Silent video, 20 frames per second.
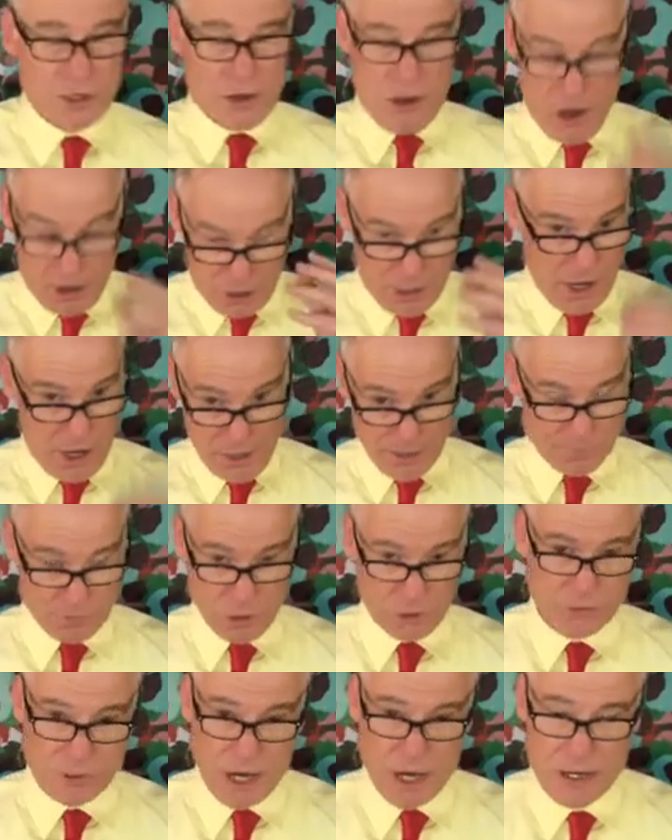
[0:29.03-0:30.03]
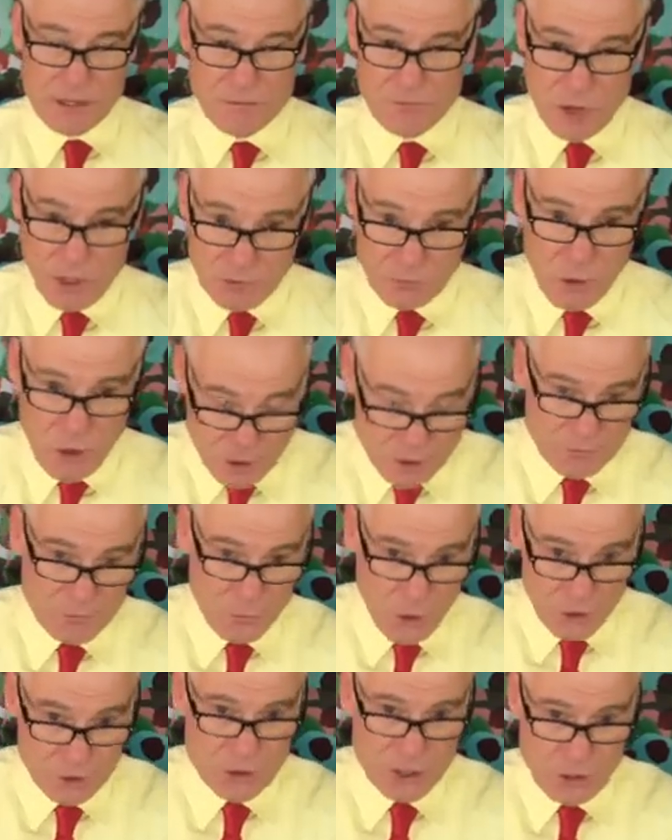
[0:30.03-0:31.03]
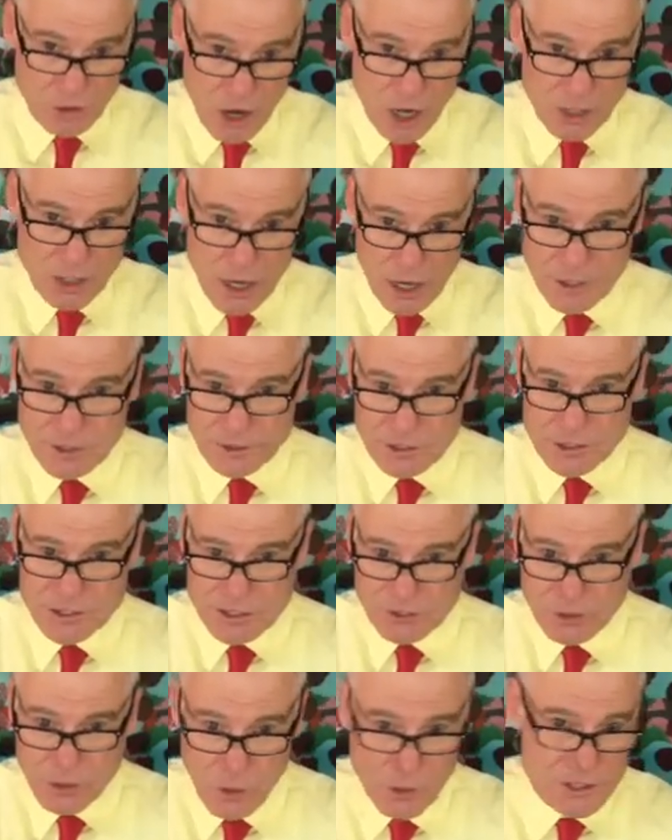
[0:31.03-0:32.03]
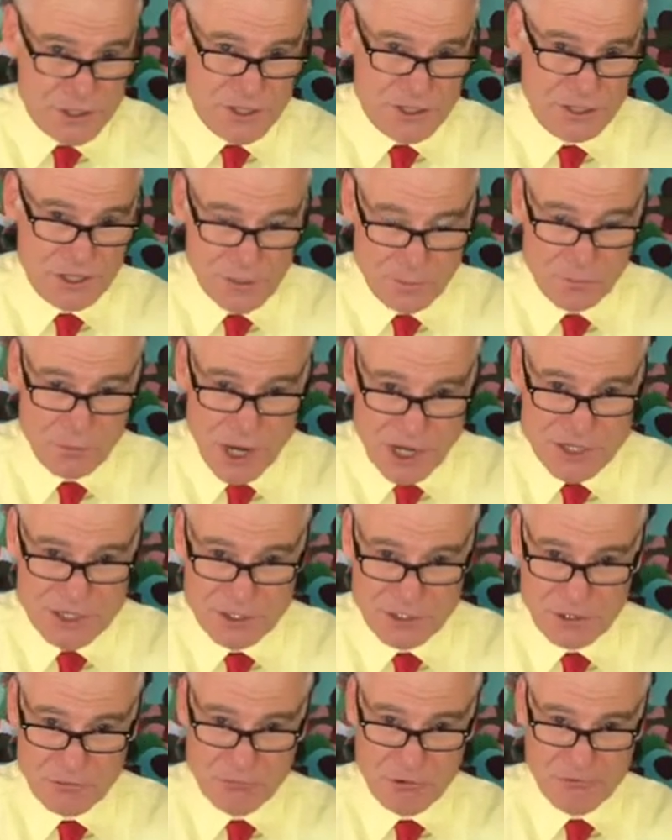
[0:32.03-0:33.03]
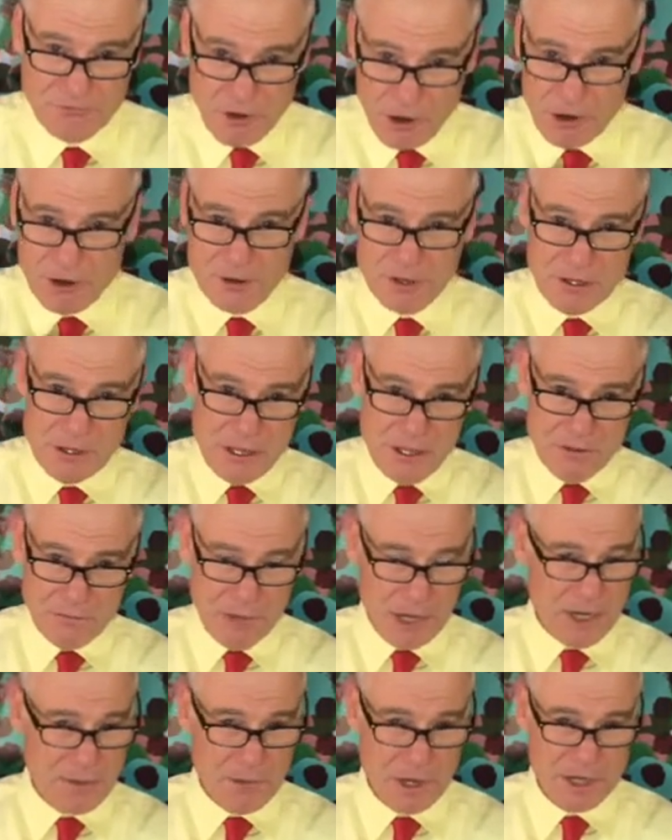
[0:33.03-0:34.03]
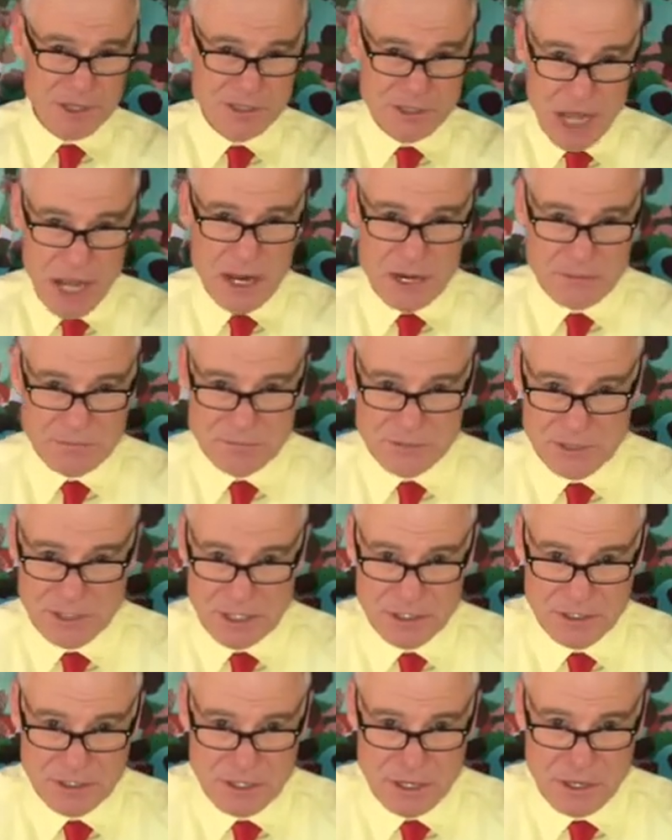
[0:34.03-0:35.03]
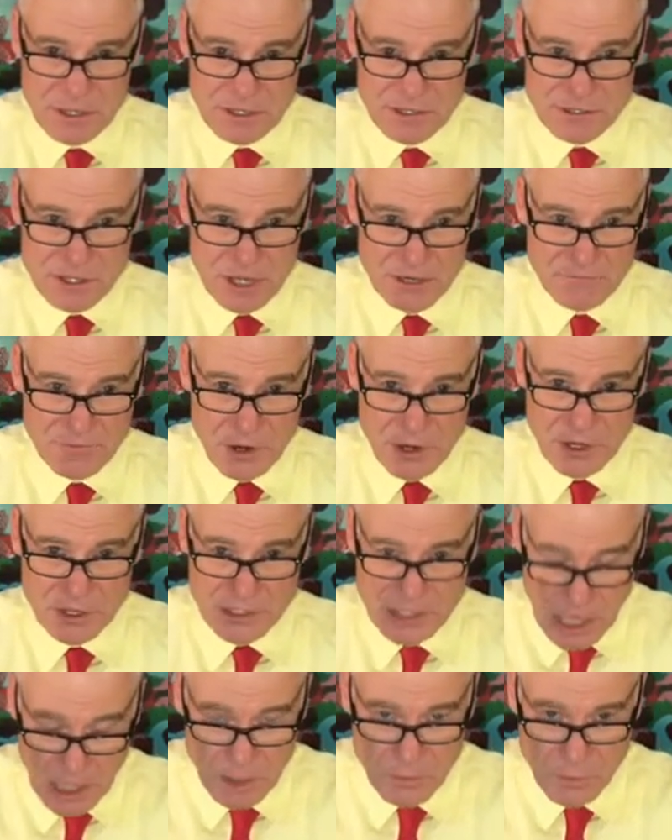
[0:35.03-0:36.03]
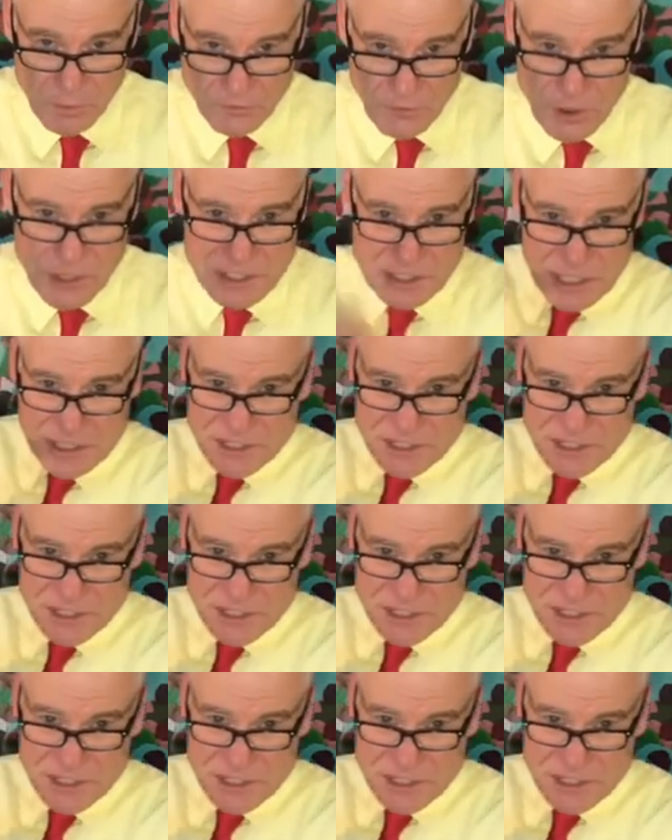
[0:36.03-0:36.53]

Cronkite, okay? Well, Walter Cronkite is, of course, an impression that we've heard many, many times, and uh, he's got a very indelible voice.